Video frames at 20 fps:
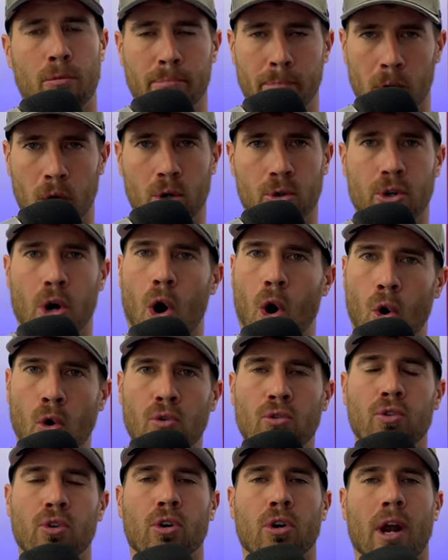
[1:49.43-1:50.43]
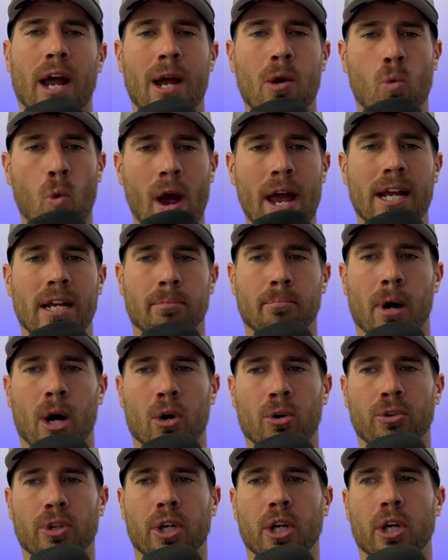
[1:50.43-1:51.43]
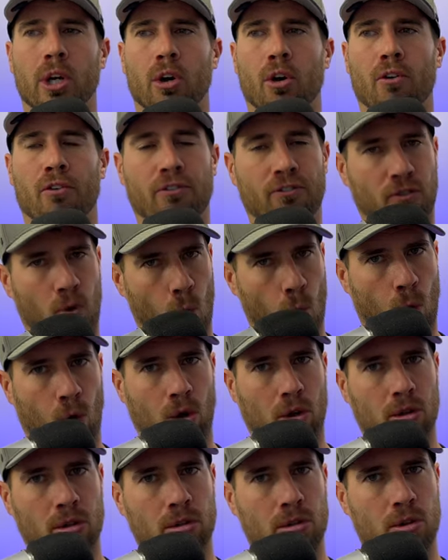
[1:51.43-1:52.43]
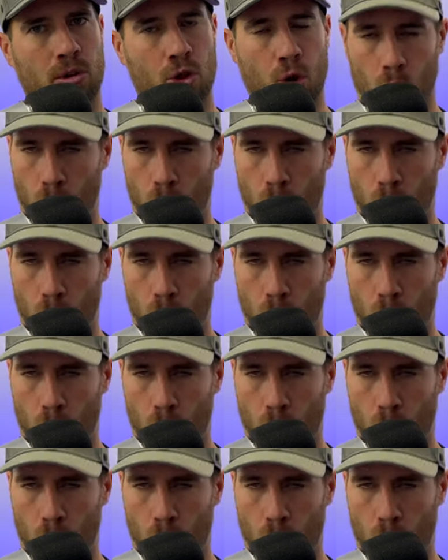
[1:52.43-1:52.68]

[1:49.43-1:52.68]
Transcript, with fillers: boat over a wake boat for the